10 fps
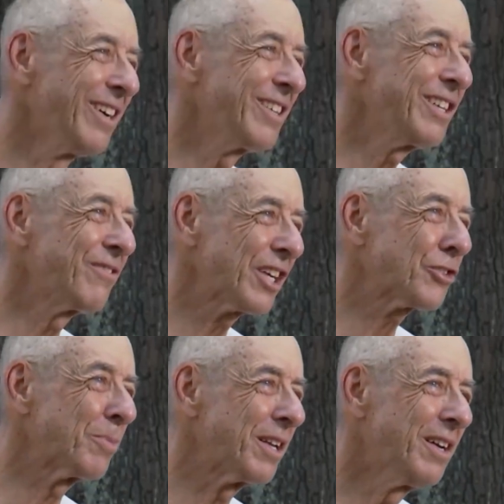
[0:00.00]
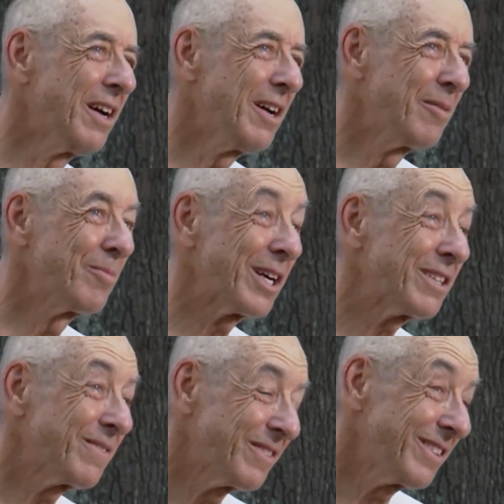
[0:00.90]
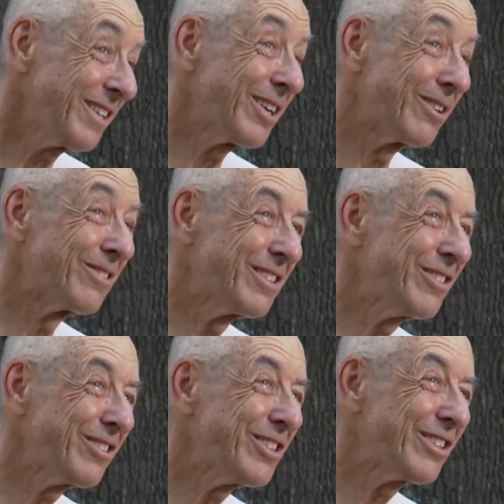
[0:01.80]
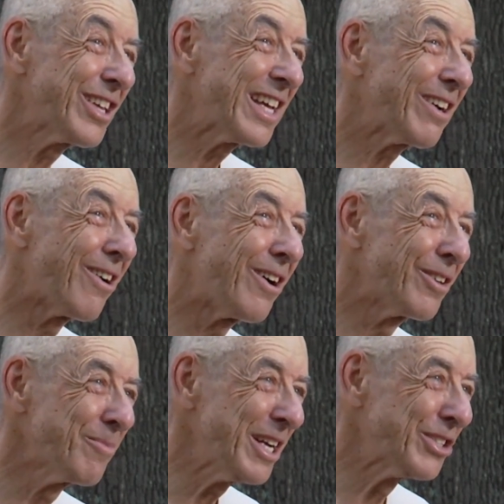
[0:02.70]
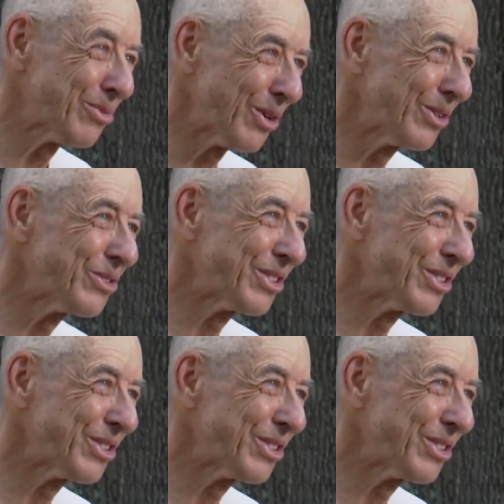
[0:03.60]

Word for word: the investment, but you know, you, you take all the major roads